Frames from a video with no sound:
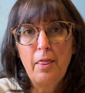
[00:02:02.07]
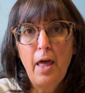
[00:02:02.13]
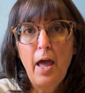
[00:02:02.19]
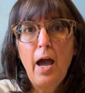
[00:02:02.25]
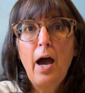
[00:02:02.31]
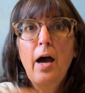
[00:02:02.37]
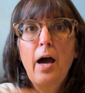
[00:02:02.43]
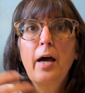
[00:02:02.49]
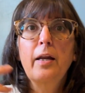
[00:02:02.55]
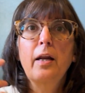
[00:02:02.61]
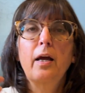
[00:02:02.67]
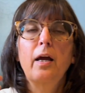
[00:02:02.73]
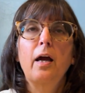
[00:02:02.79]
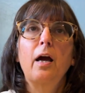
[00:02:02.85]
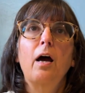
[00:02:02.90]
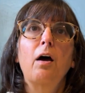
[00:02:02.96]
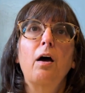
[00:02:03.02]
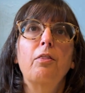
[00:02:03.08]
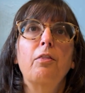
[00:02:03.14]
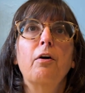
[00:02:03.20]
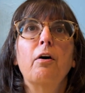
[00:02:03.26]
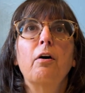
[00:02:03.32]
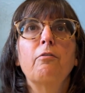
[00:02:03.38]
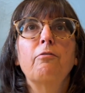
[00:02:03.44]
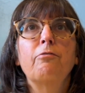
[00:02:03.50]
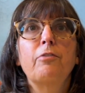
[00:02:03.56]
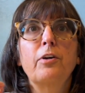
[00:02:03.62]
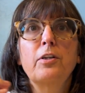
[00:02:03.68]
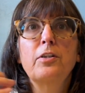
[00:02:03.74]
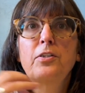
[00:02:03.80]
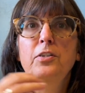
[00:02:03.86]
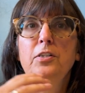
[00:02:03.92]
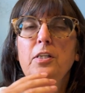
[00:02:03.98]
that, the
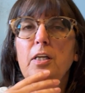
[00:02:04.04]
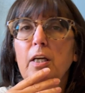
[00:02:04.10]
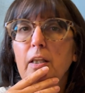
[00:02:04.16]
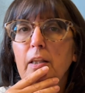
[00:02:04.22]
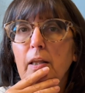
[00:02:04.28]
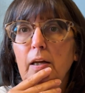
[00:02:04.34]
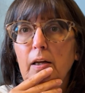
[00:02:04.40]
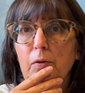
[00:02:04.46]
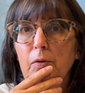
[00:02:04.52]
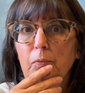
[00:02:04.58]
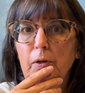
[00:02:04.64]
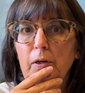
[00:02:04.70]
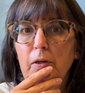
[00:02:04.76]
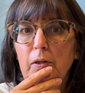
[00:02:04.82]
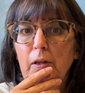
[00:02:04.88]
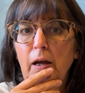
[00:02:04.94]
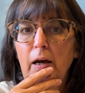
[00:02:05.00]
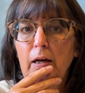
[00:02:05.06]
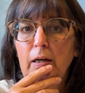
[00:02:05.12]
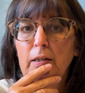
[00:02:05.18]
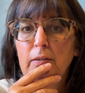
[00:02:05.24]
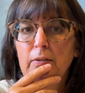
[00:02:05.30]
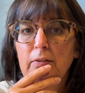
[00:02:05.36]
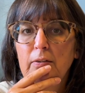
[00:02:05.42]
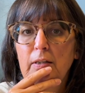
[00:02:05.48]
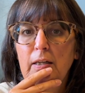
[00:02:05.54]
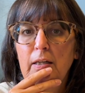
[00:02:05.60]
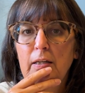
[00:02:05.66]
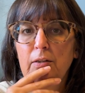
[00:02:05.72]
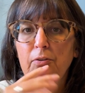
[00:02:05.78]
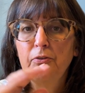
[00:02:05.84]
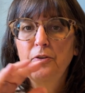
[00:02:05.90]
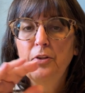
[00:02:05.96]
first thing that I realized
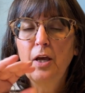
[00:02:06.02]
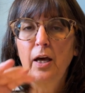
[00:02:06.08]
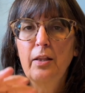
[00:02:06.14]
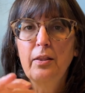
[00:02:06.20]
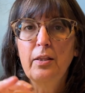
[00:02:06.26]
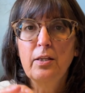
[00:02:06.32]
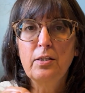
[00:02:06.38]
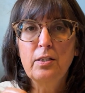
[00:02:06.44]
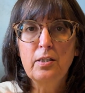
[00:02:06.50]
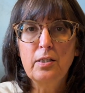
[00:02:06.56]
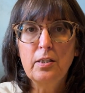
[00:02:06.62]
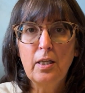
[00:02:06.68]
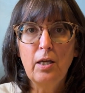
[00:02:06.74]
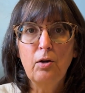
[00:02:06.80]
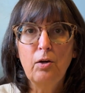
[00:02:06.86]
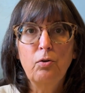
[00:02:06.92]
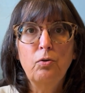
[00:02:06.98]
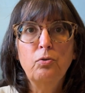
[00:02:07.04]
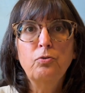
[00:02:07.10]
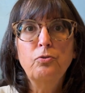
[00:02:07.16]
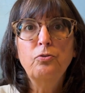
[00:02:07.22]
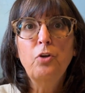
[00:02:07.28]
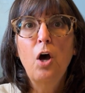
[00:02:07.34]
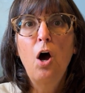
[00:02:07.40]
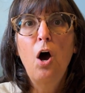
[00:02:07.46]
is that the skills